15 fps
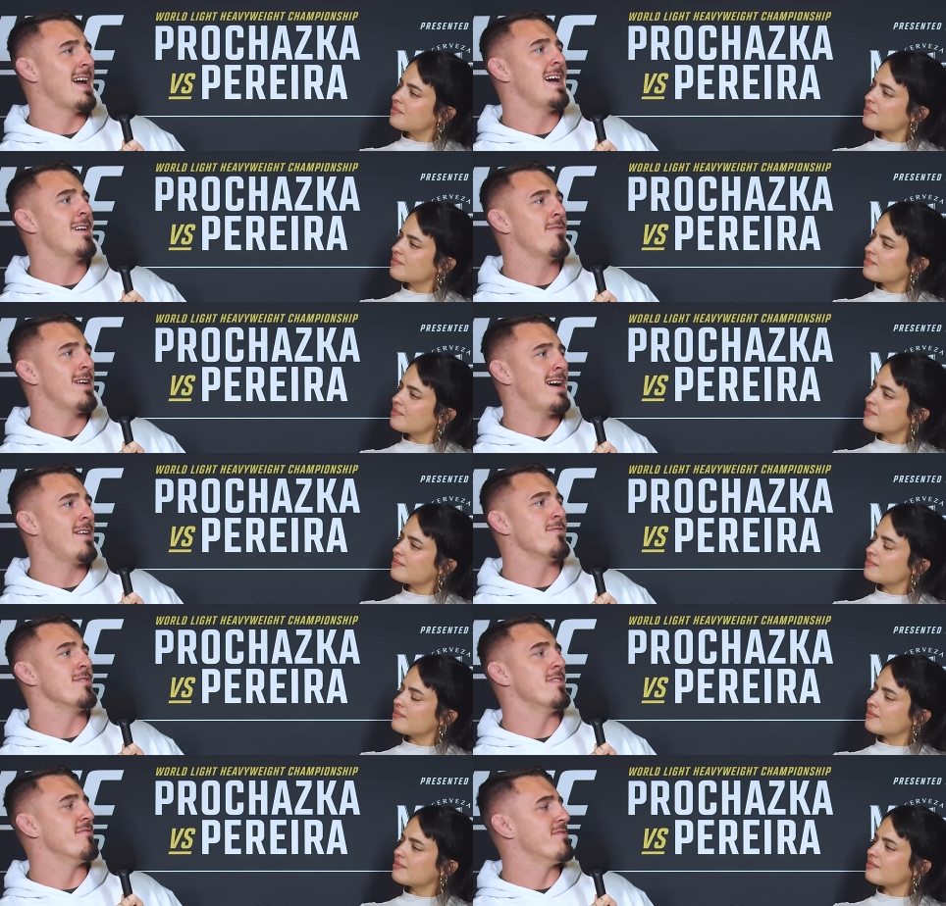Speaker 1: air it
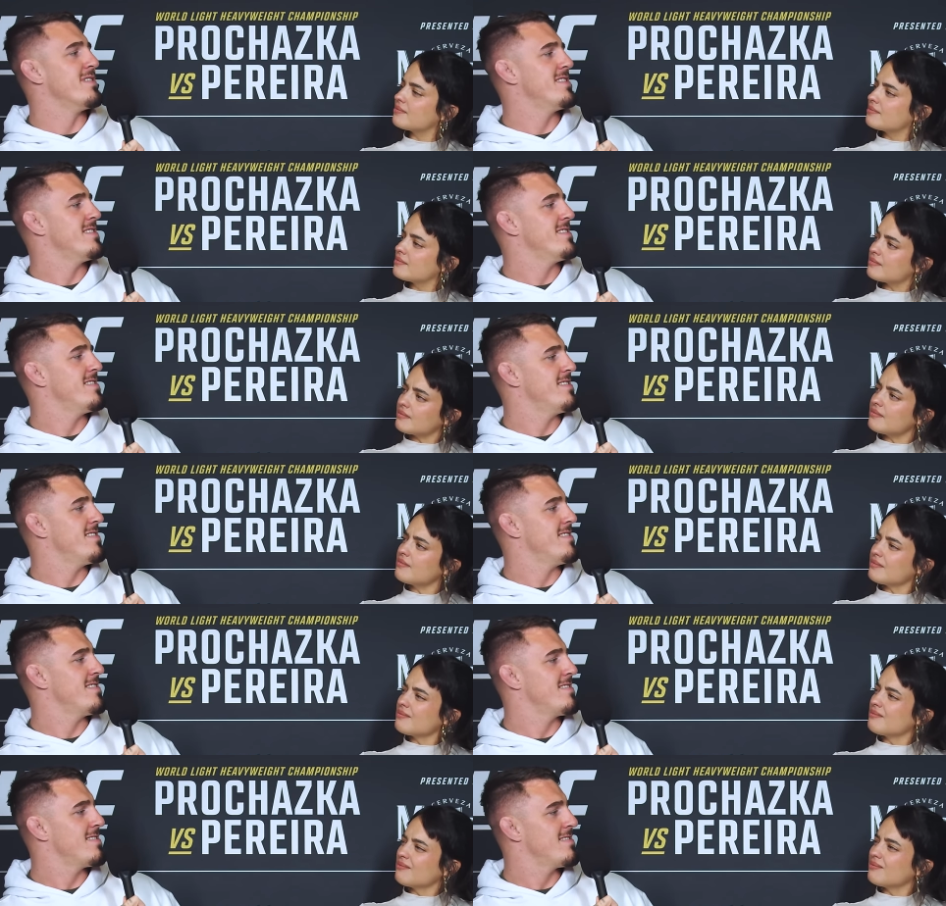out though,
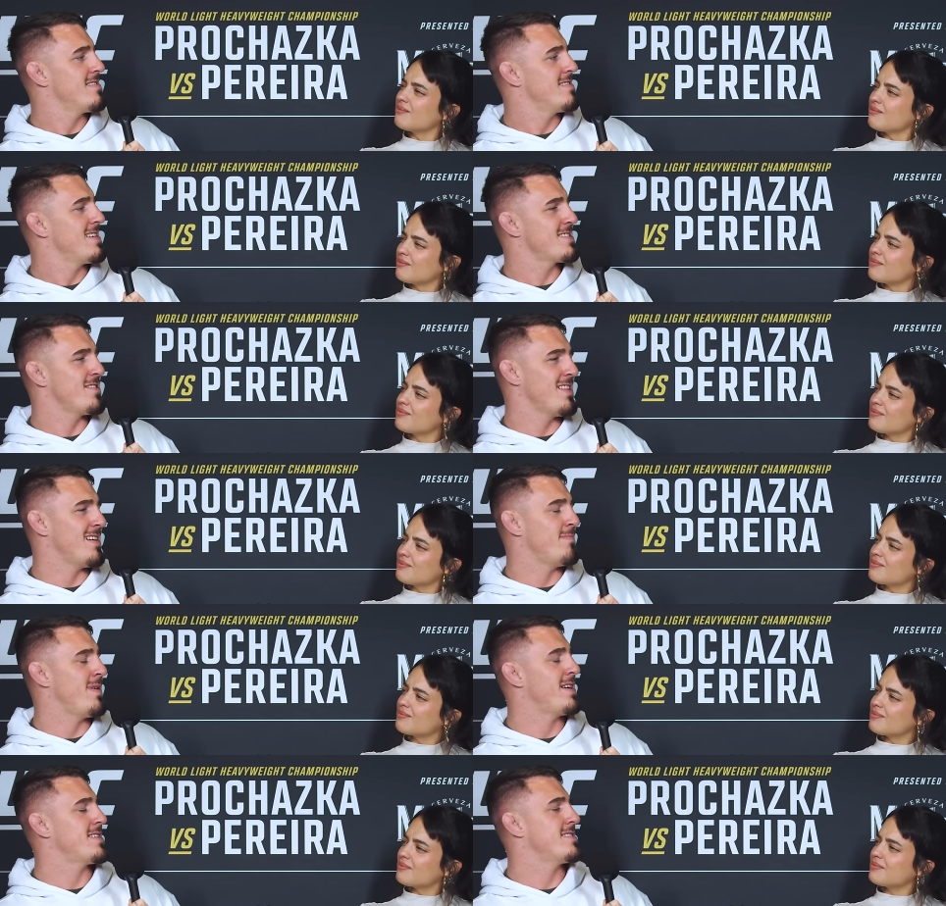that's not that
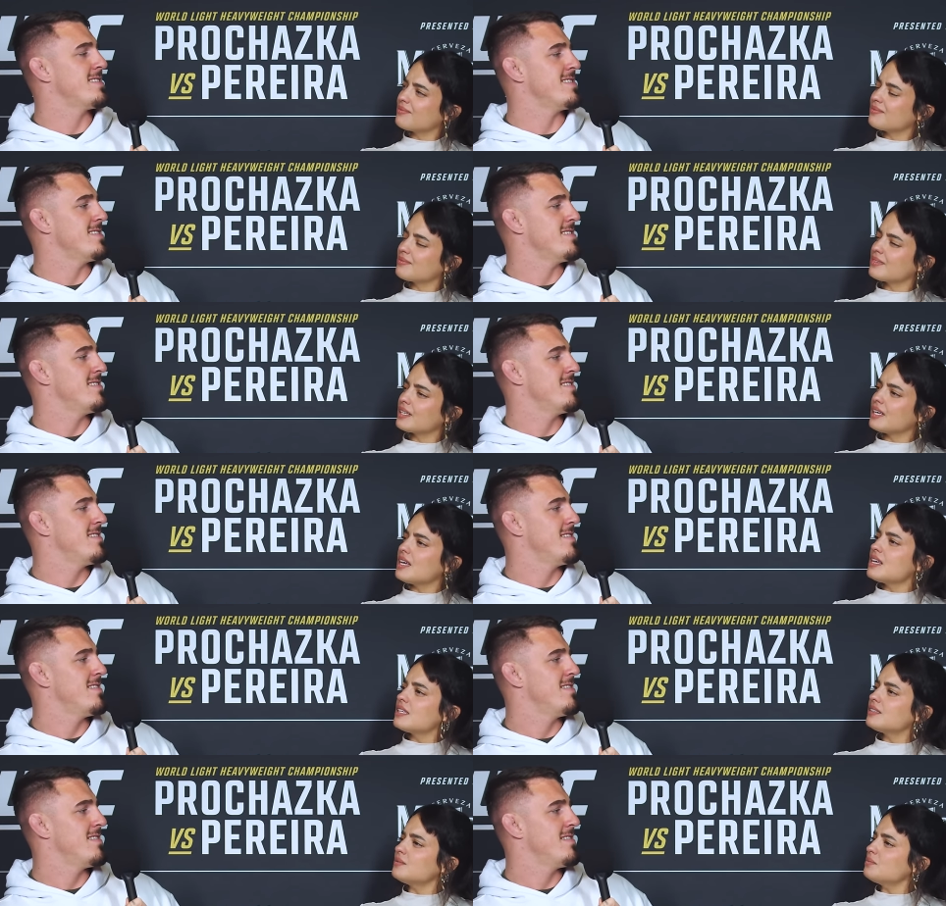bad, is it?
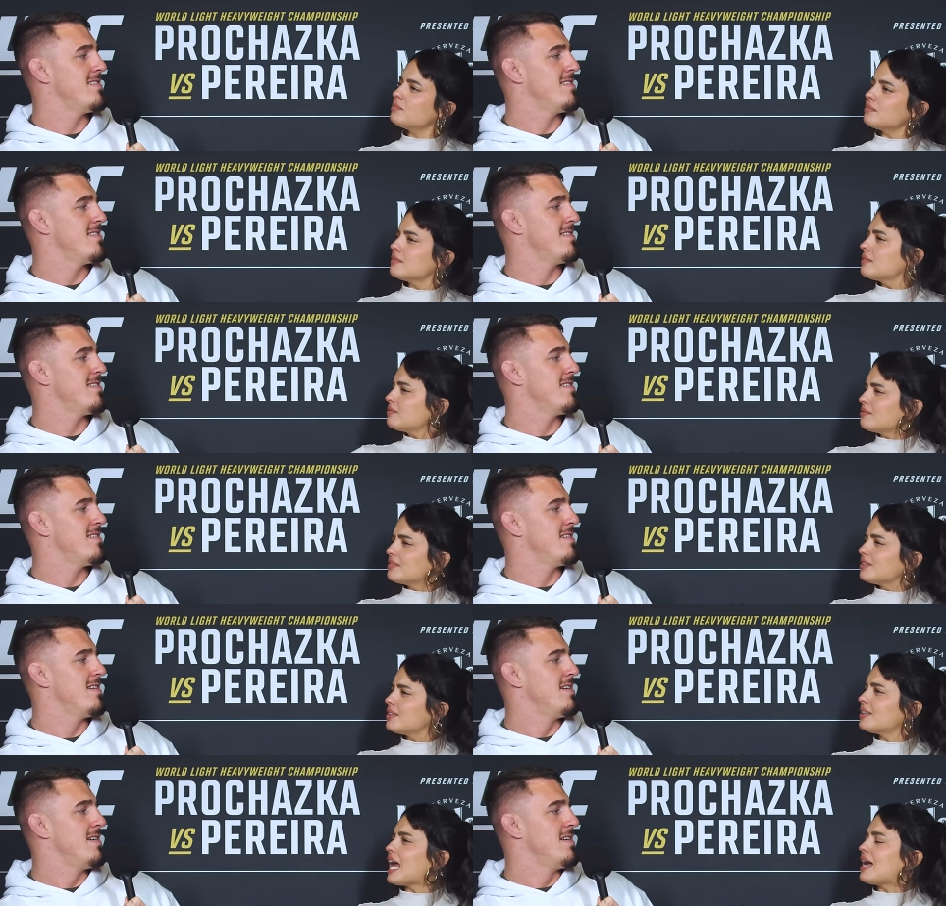
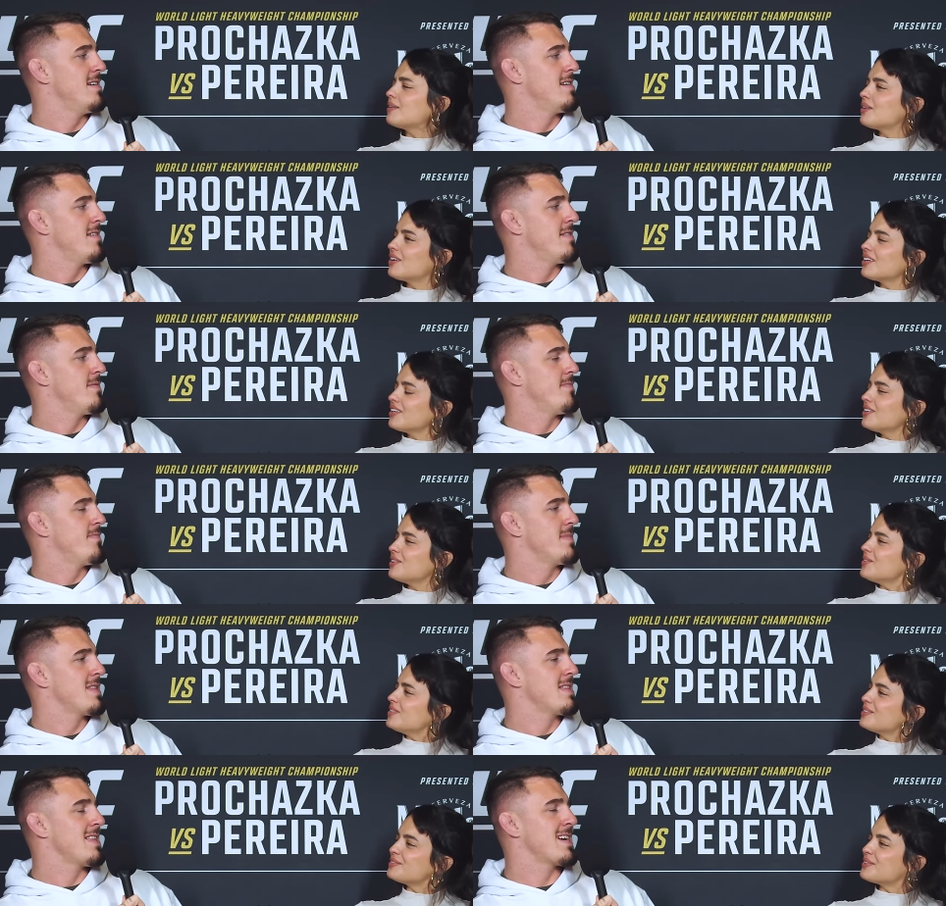
Speaker 2: How long are you
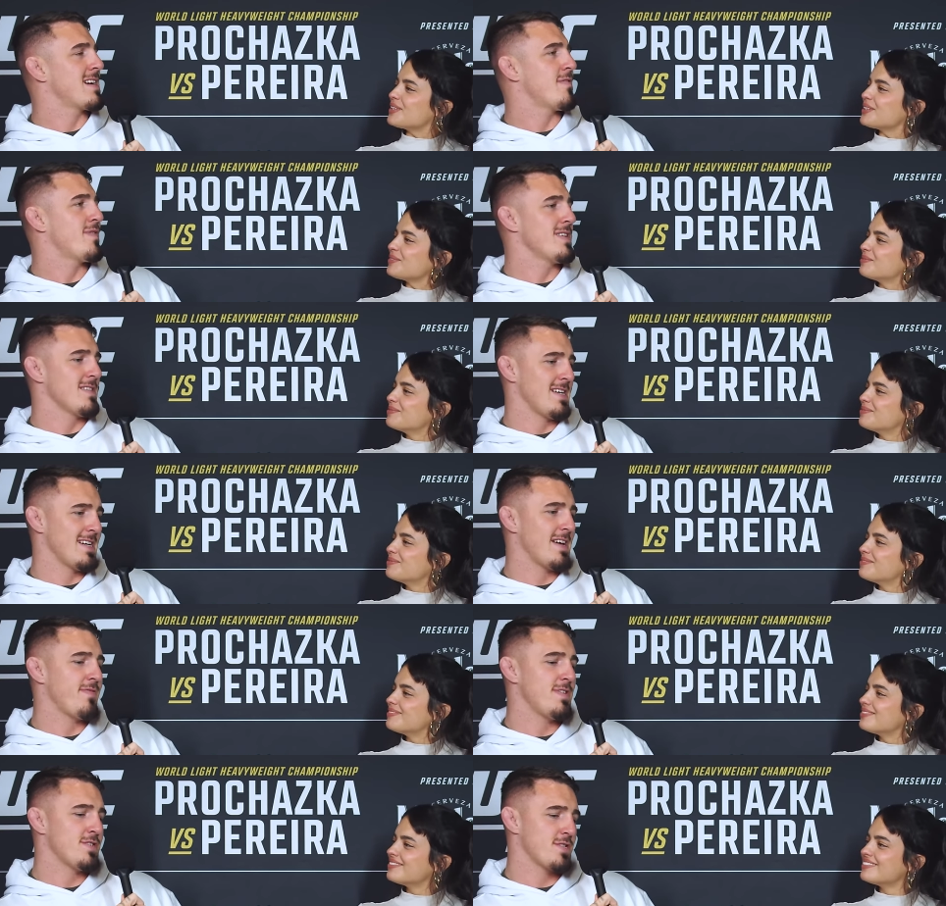doing it
Speaker 1: for? Like, I feel like
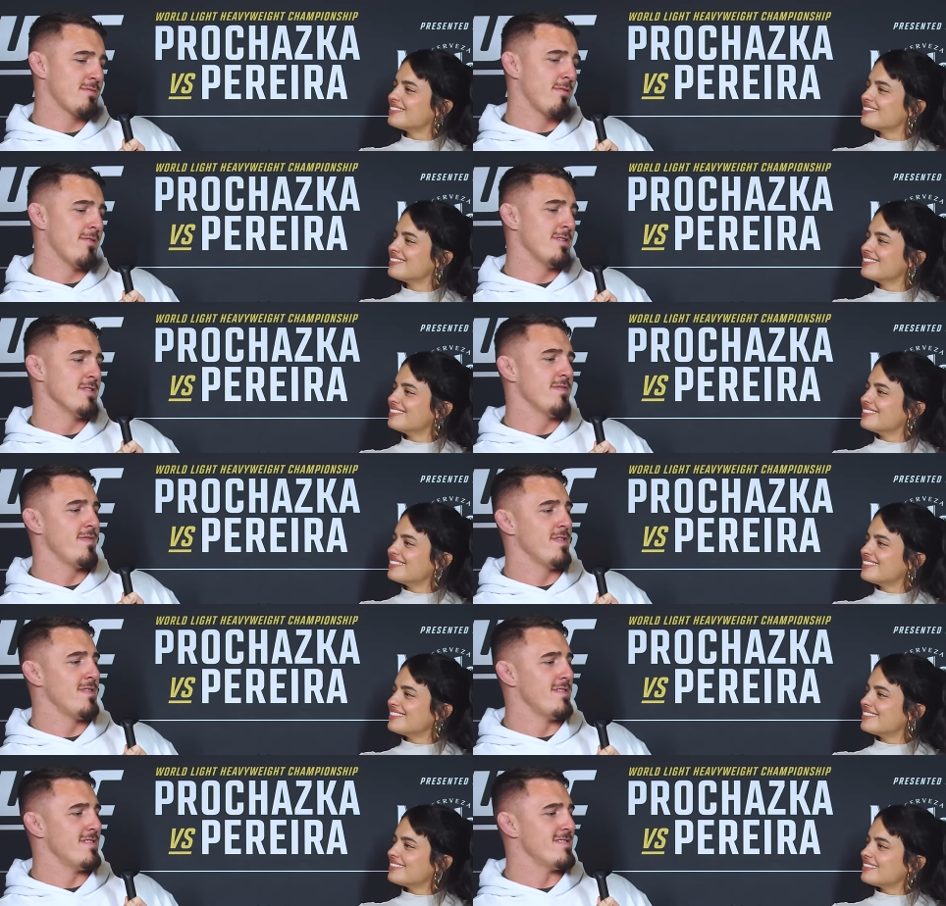if you just throw it on the
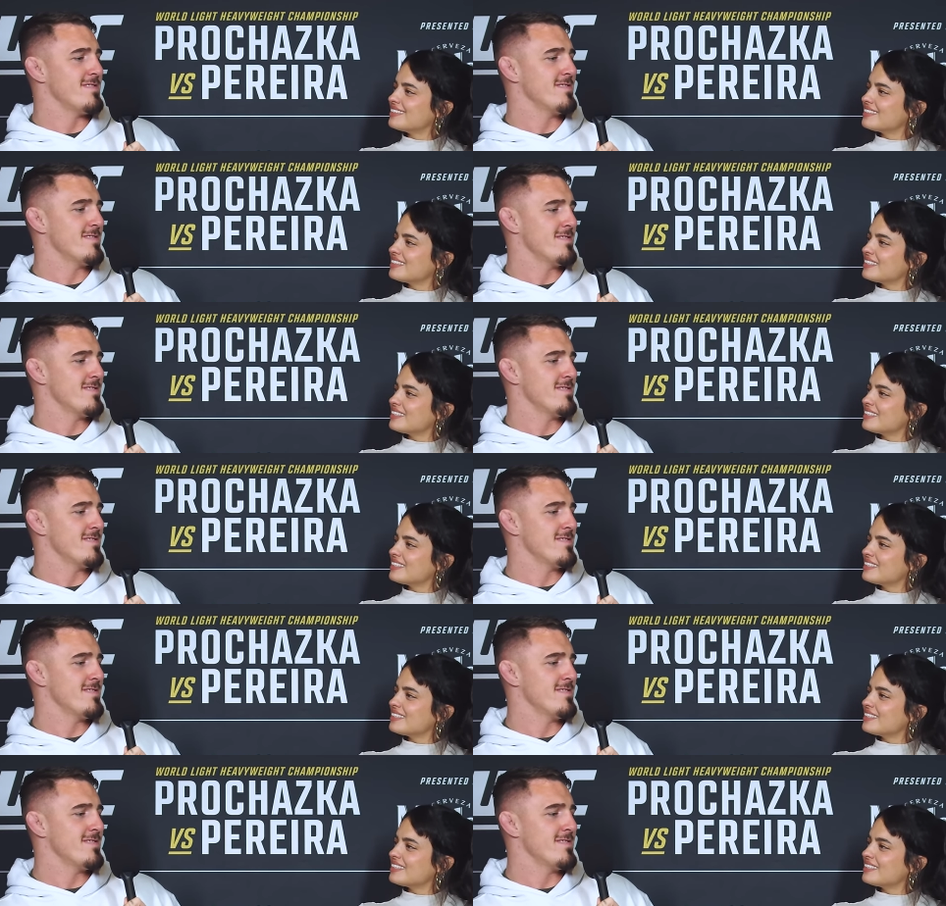floor,